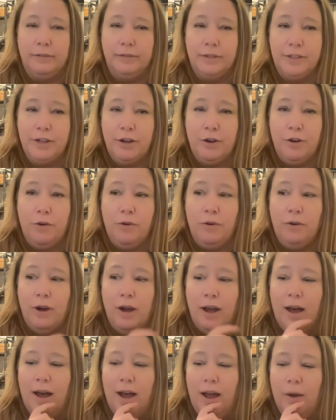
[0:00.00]
So
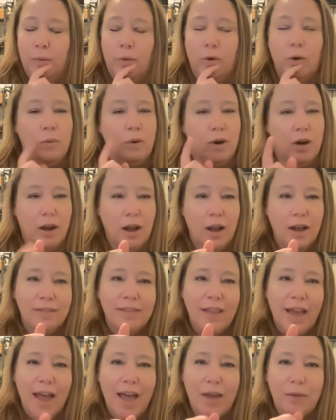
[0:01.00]
I will work on
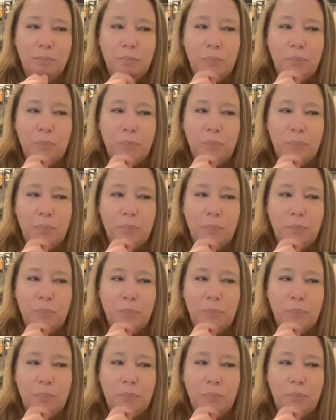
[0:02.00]
that,